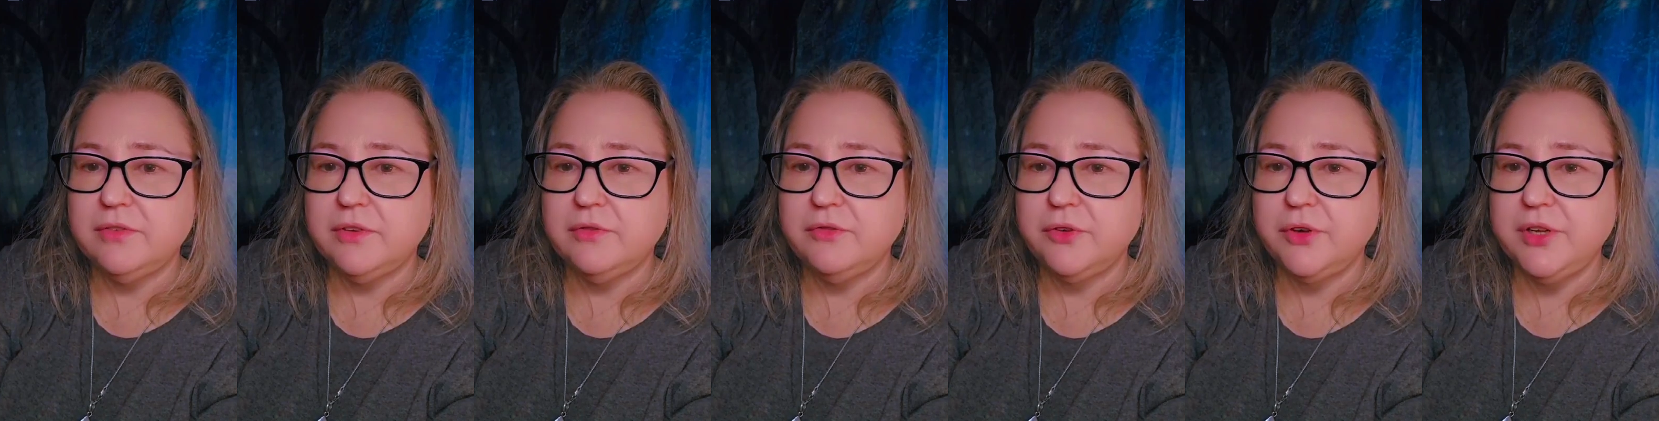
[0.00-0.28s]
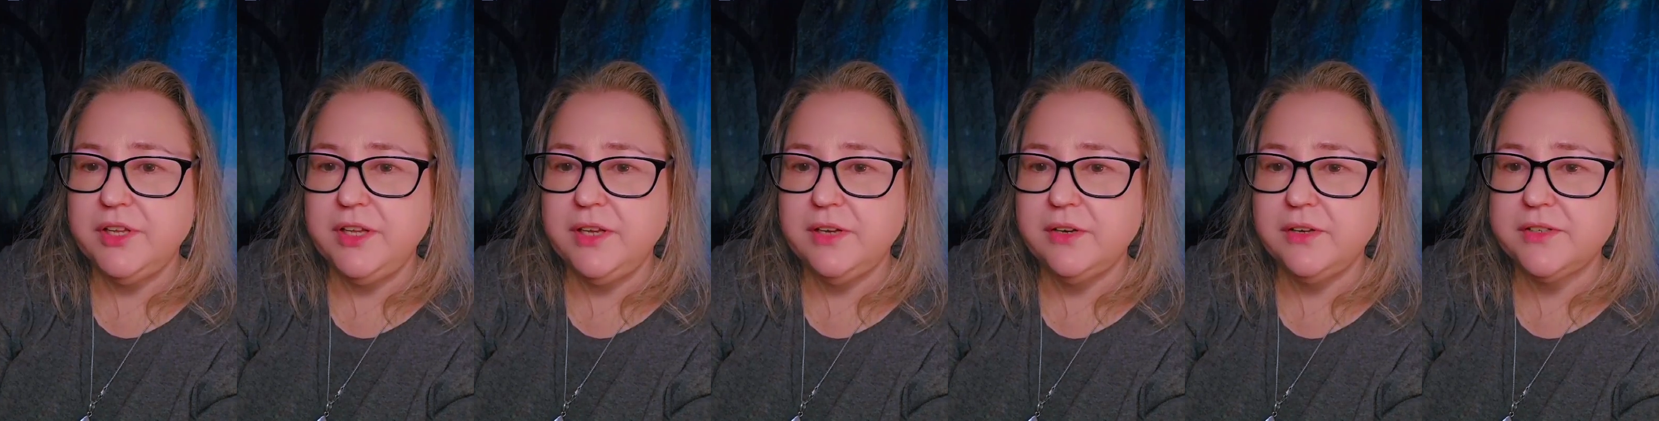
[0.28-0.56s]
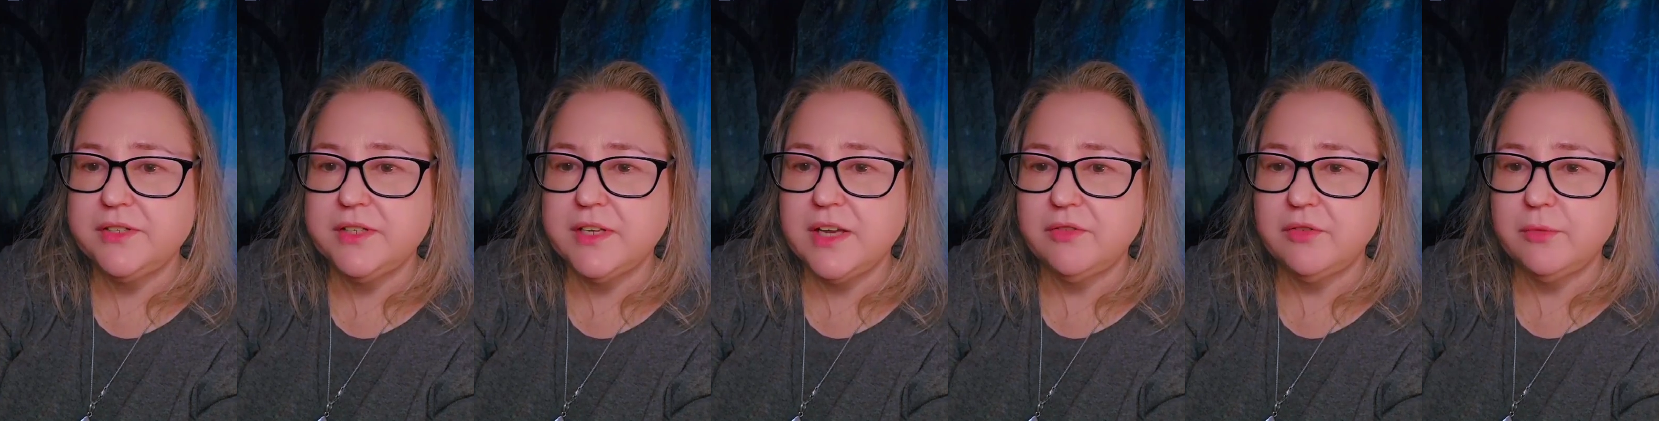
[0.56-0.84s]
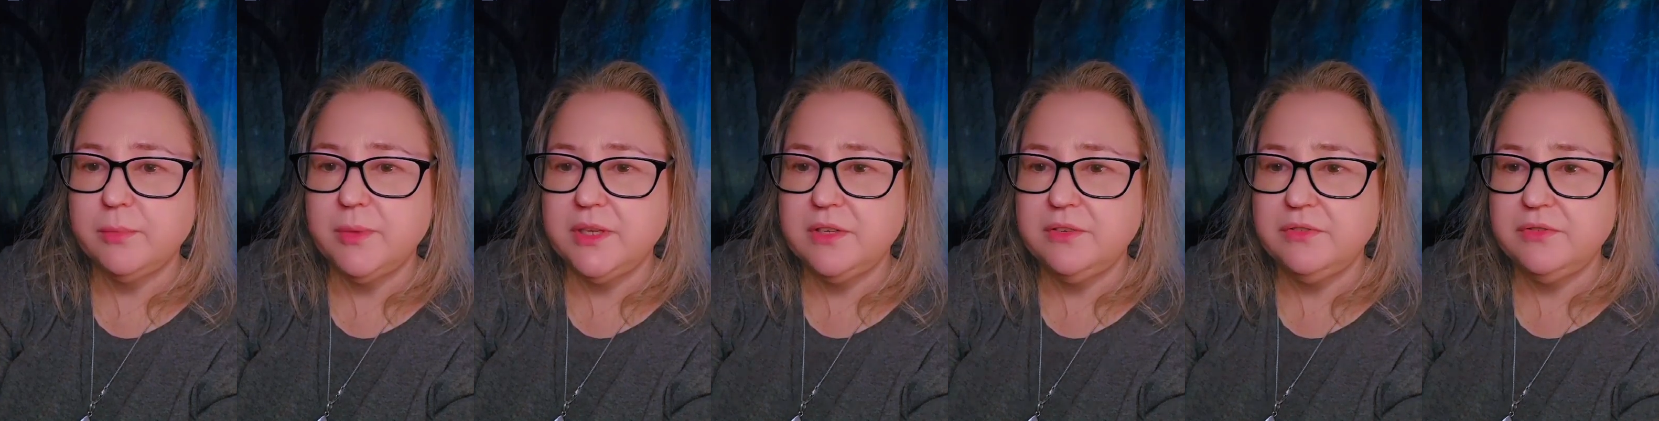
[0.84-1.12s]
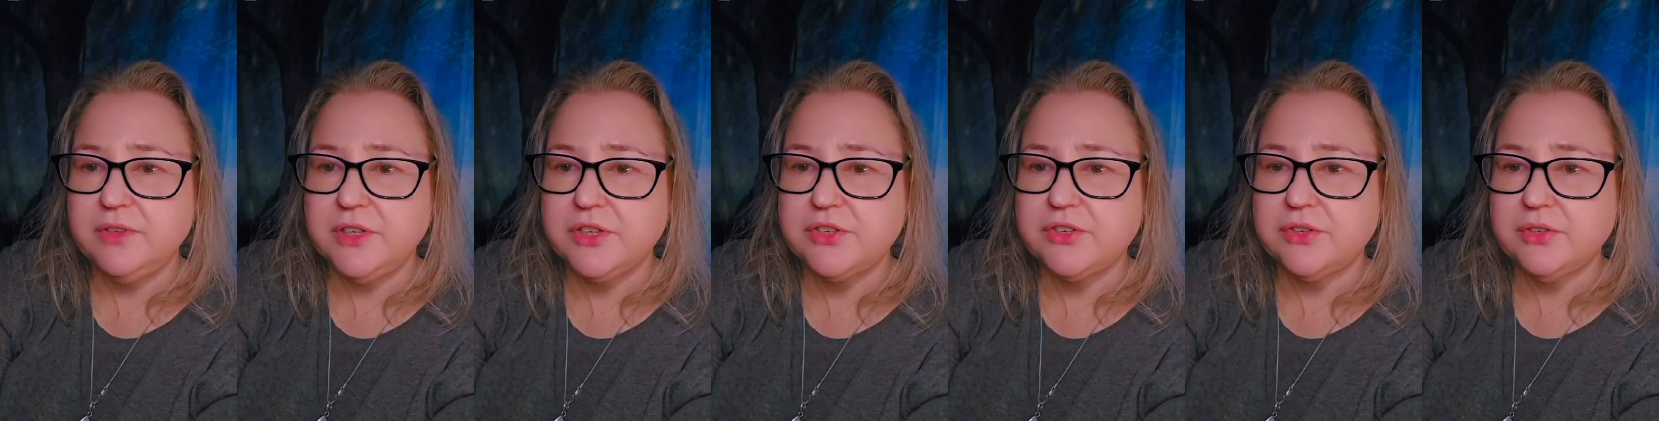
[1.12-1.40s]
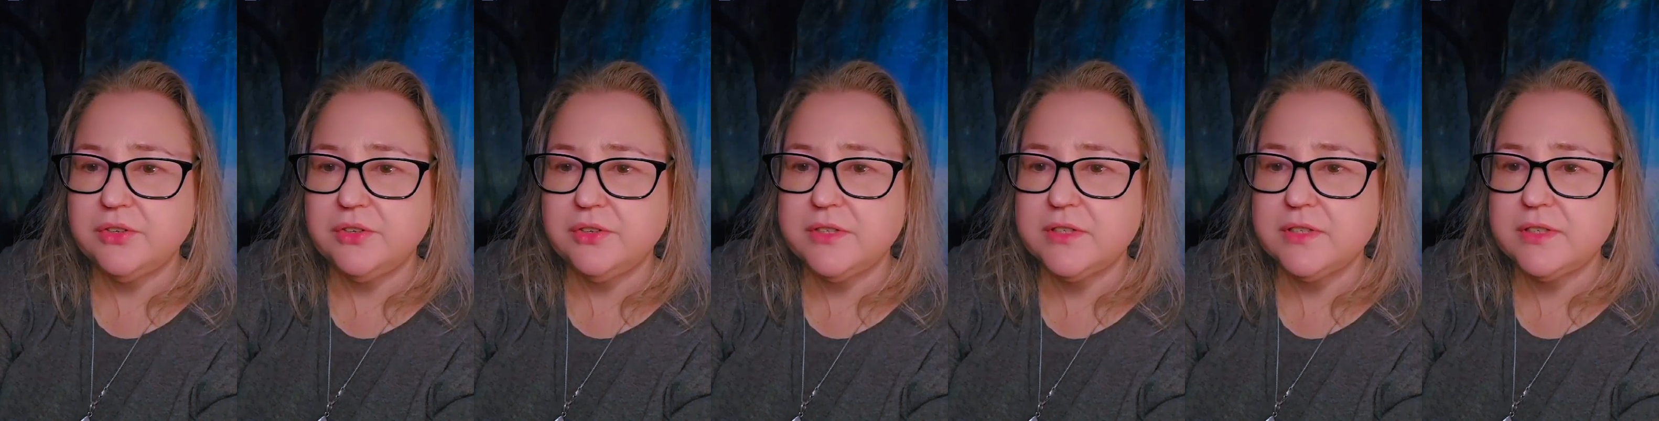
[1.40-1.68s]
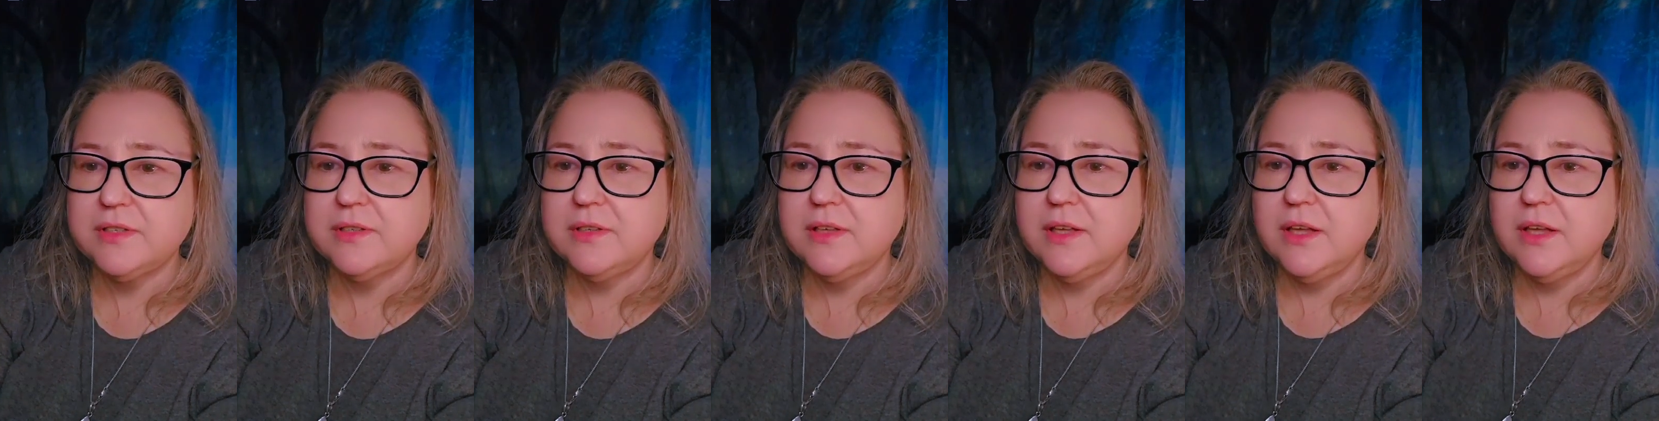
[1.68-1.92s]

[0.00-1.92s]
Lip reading: For years, government officials